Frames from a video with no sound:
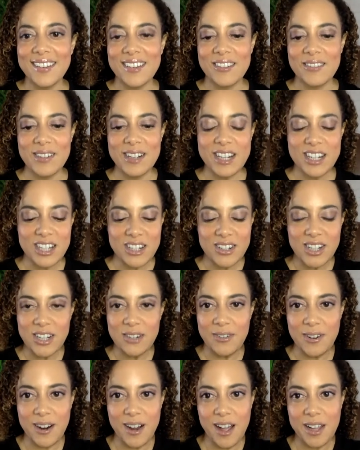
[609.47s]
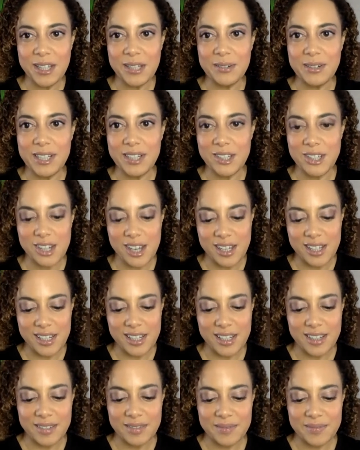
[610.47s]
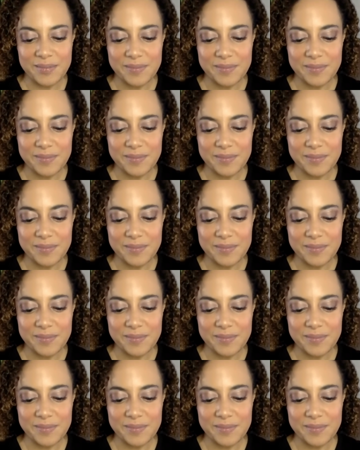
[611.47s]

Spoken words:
What did you do for Halloween, Shelly?